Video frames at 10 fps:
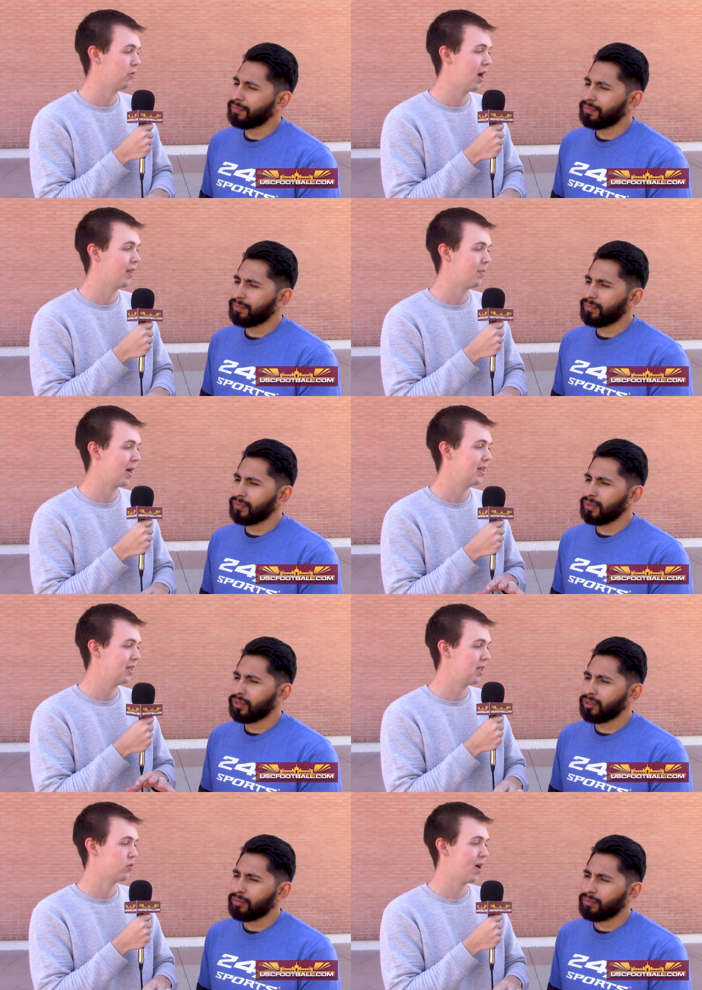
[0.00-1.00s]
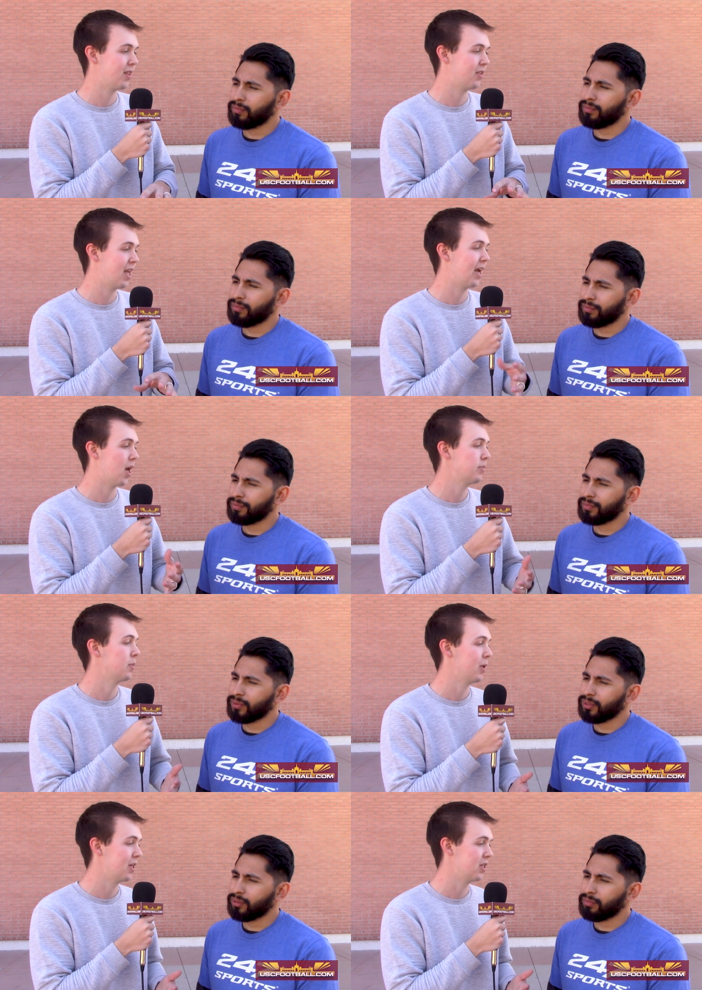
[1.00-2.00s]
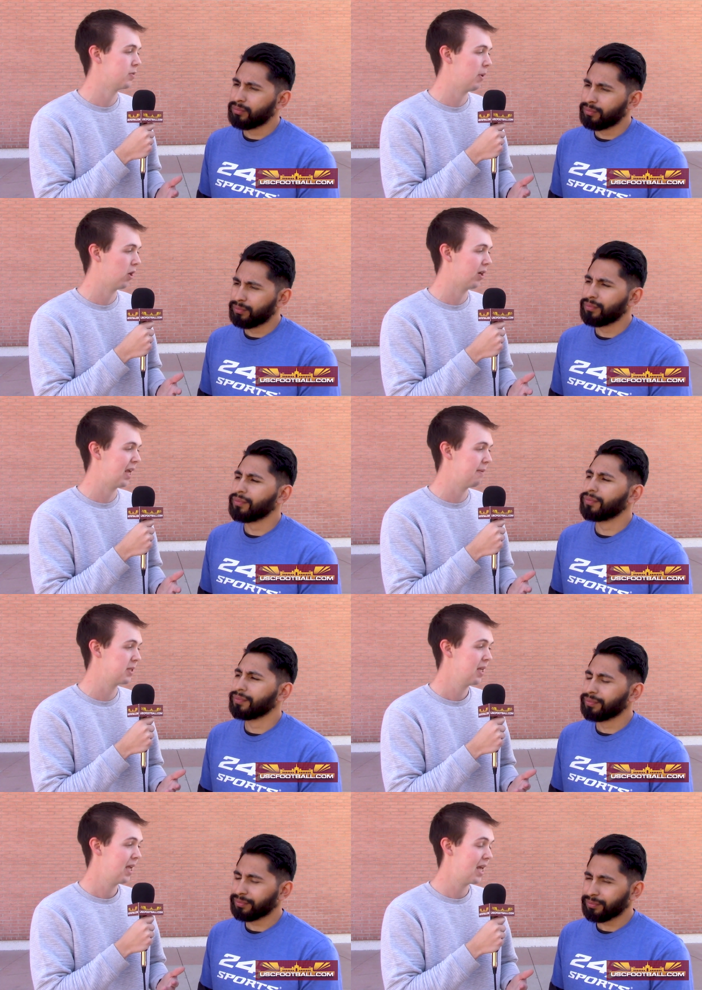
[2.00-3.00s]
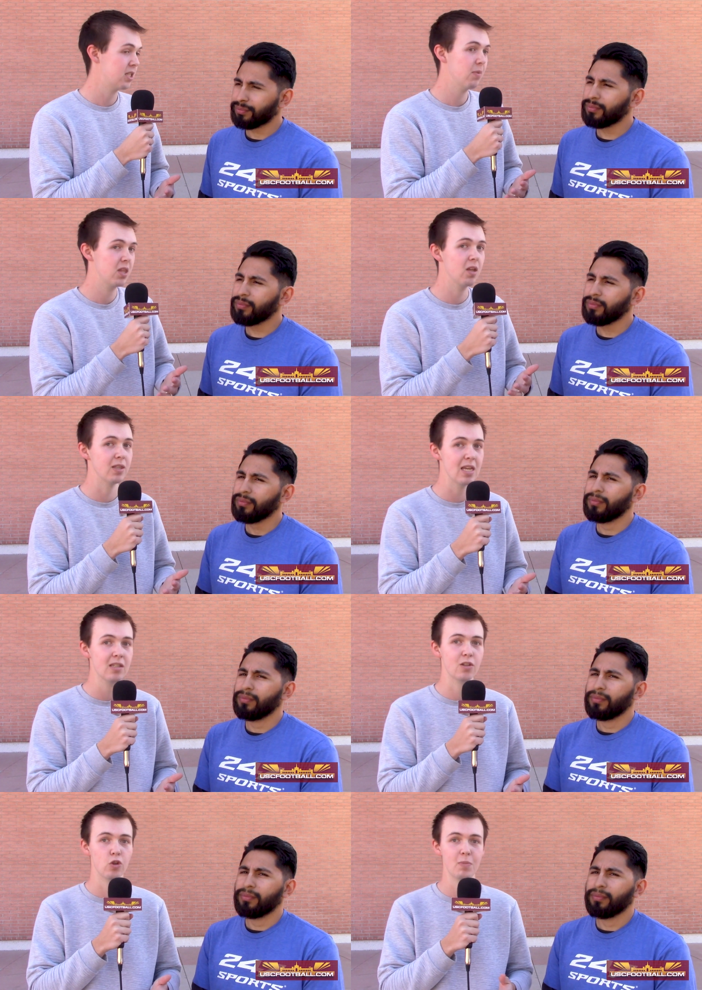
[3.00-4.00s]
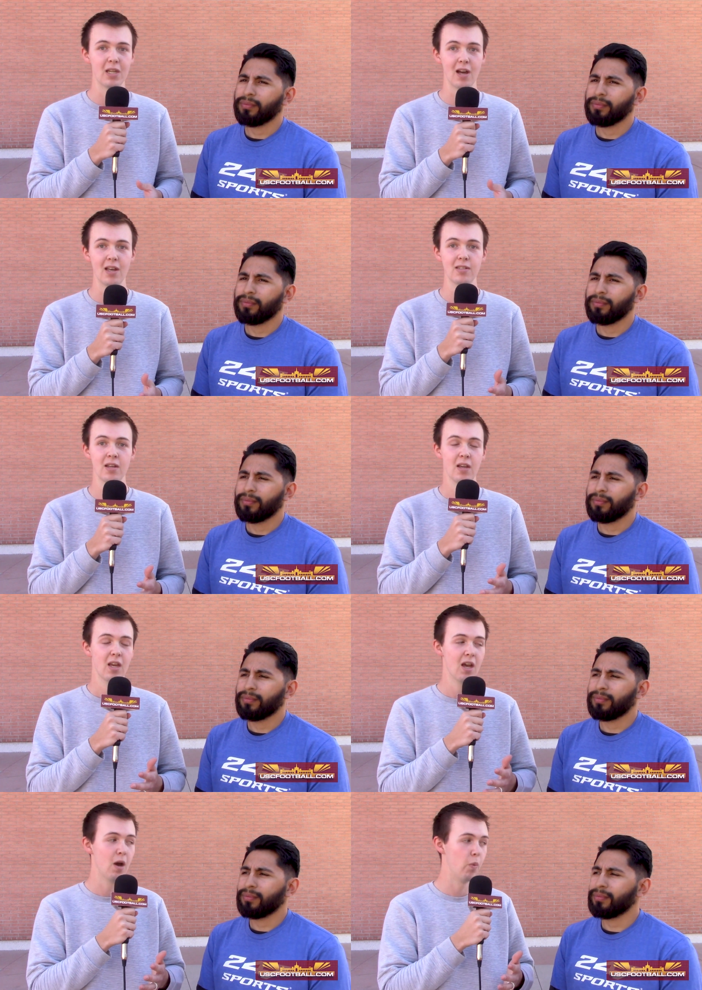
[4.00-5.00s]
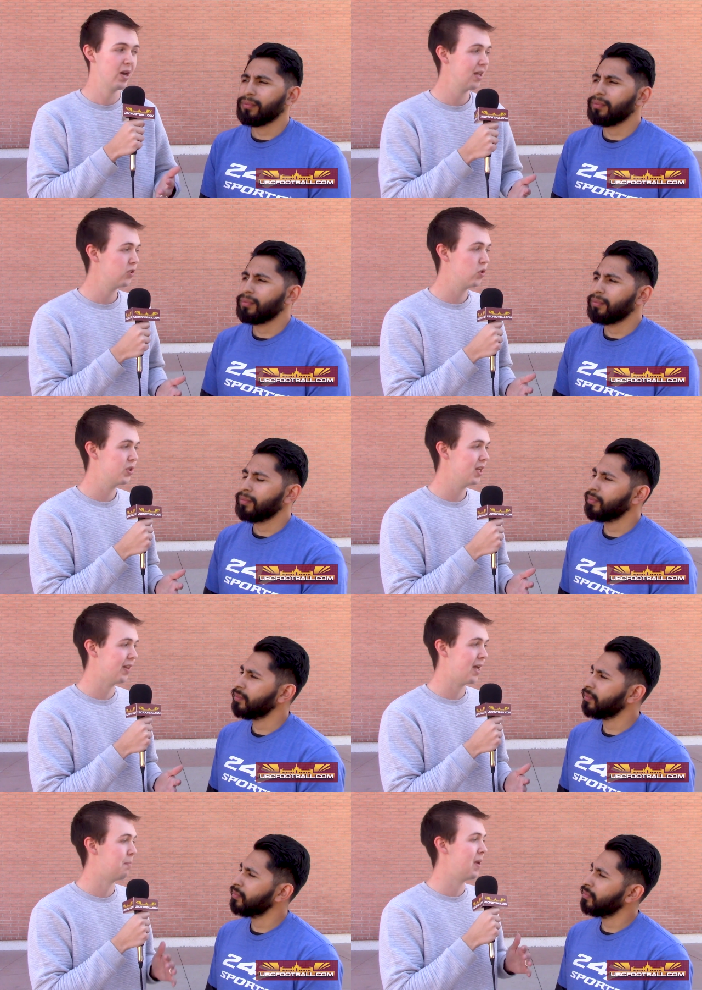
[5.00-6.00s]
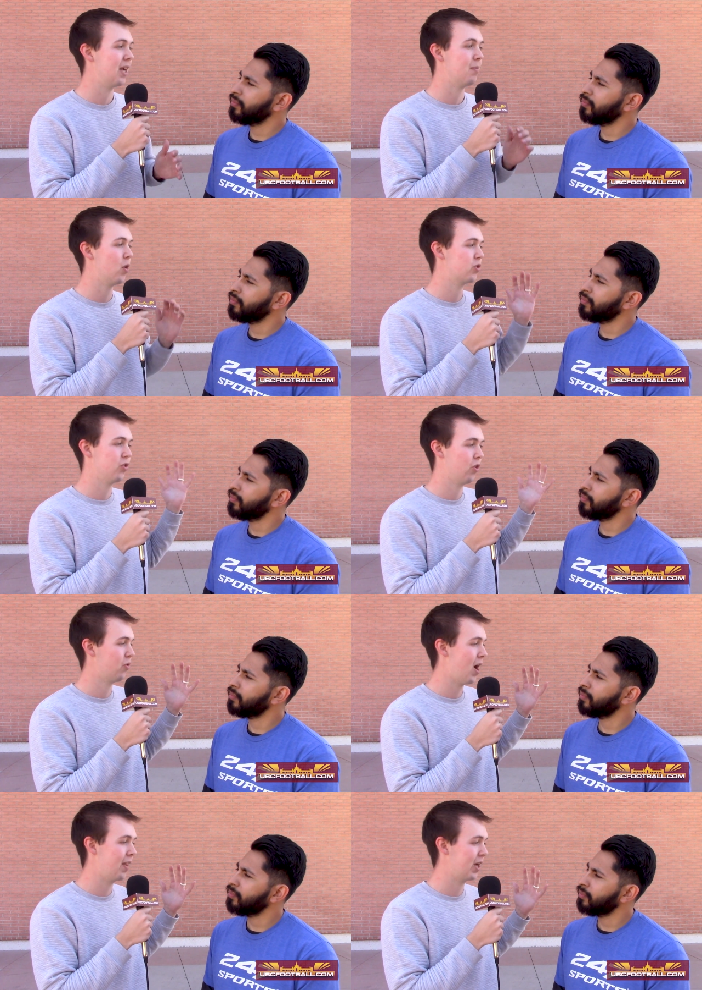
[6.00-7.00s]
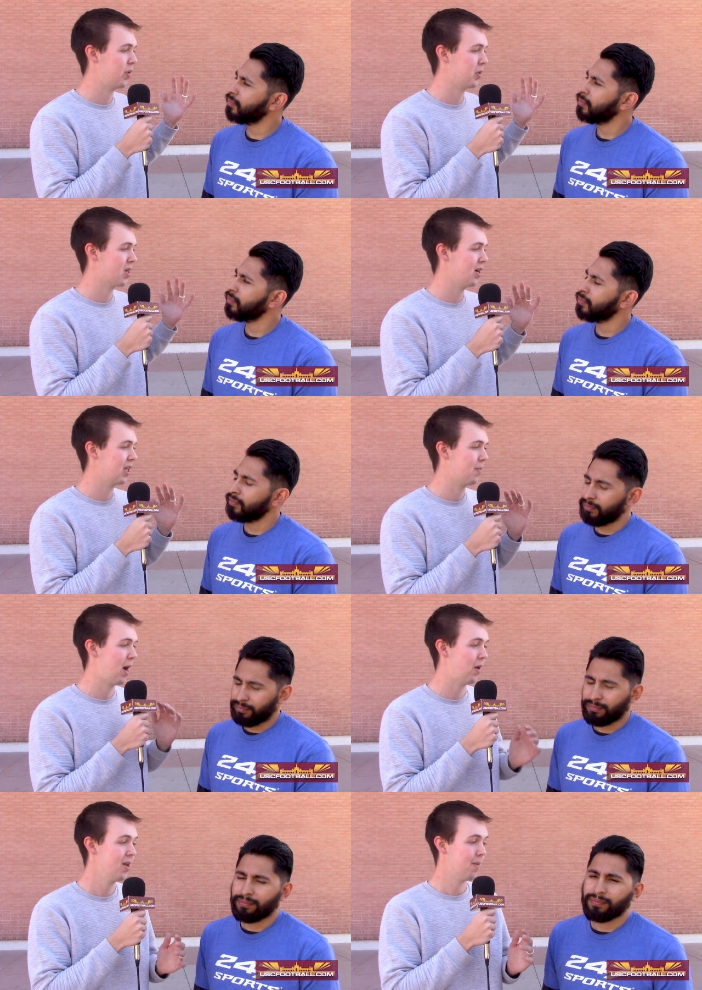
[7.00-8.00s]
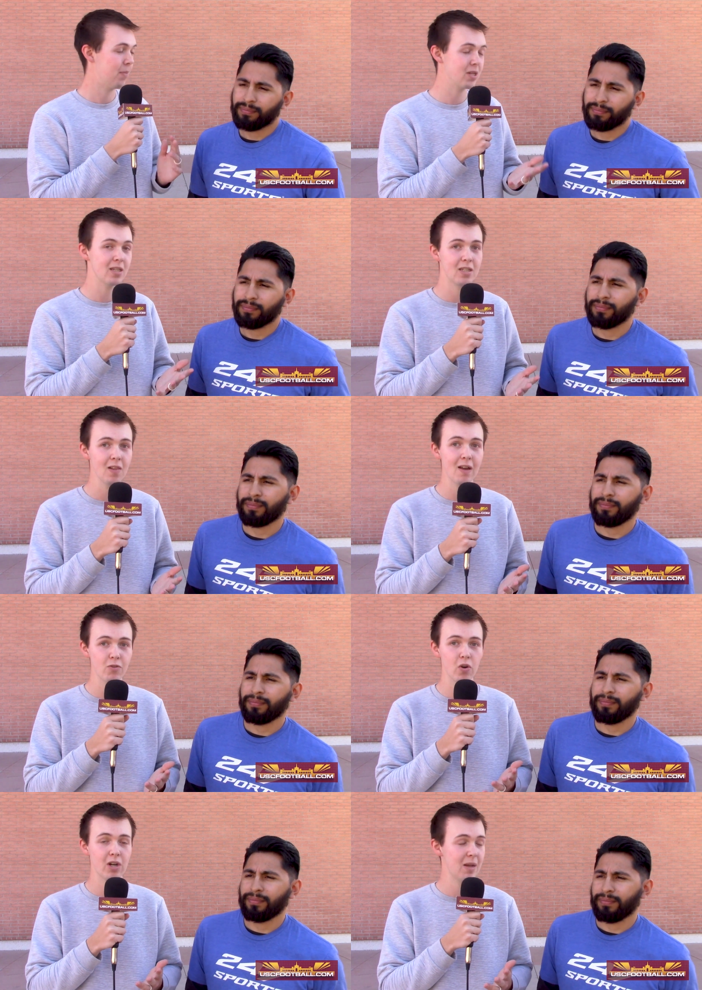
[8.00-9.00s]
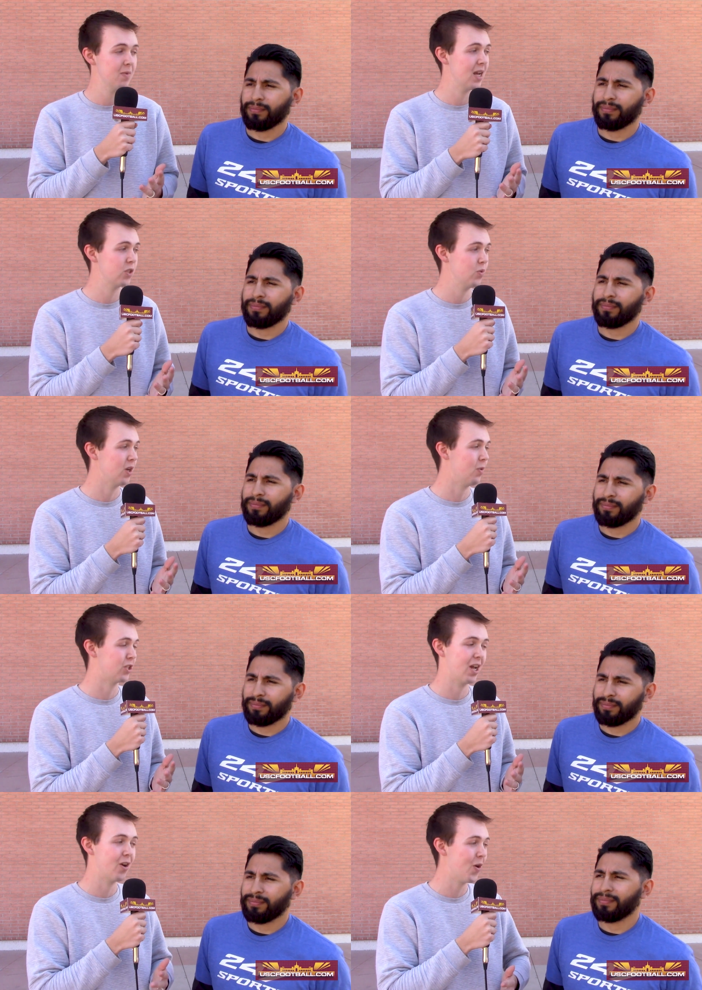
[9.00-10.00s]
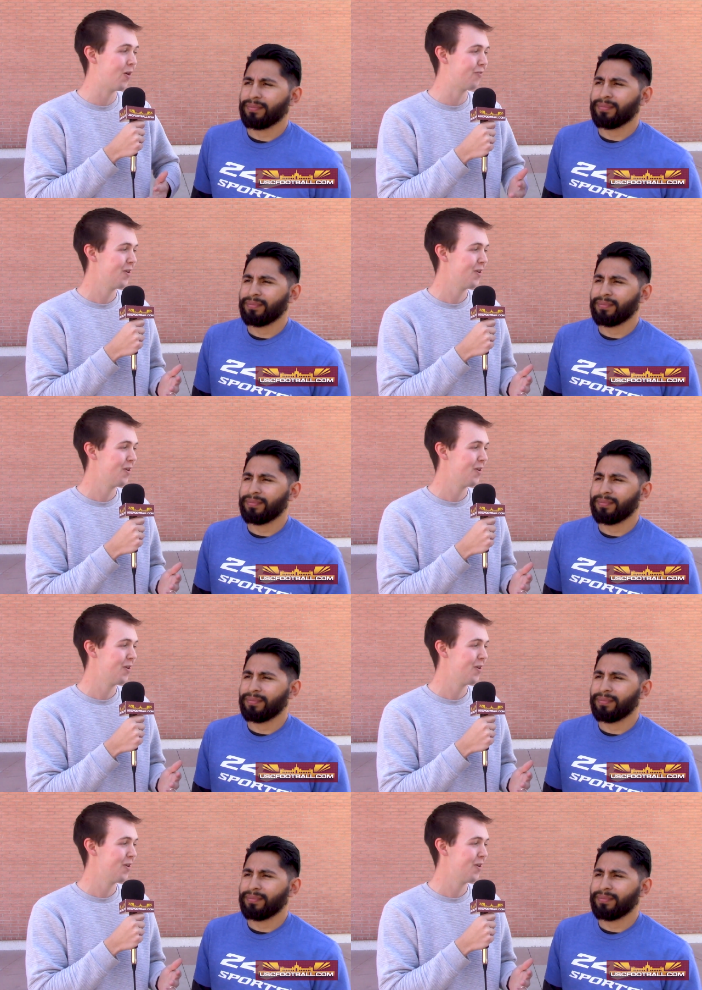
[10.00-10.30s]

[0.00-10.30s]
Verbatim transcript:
Speaker 1: Riley, but I think he's right that they get up to play these bigger games. It's something they'll need to do because a win against UCLA, big emotional hurrah like we were talking about, but you still have Notre Dame the next week, which I don't know if